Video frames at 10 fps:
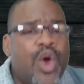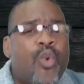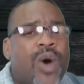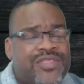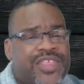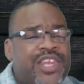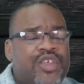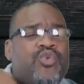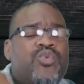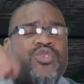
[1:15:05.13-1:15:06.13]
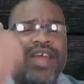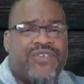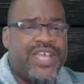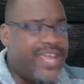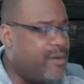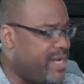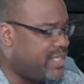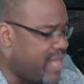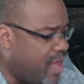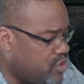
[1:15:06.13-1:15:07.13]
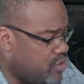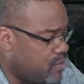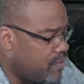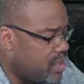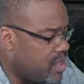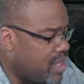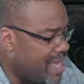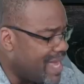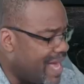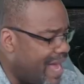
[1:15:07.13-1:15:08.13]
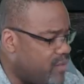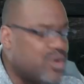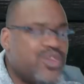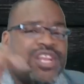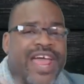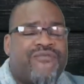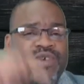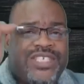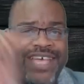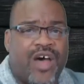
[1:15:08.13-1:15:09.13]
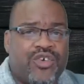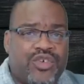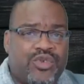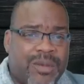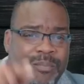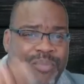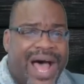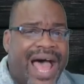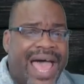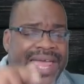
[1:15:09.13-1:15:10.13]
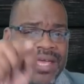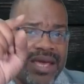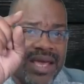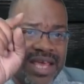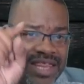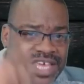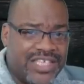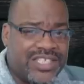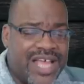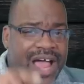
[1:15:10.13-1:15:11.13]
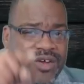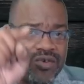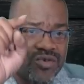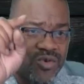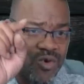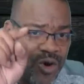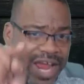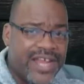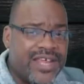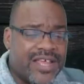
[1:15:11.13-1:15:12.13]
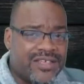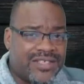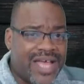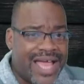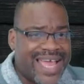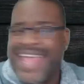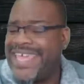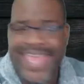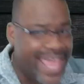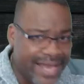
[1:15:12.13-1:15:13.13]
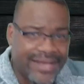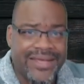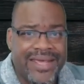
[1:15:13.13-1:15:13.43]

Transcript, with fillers: One thing that you will never hear me tell you, I will never tell you to buy this stock or any other stock. I can't.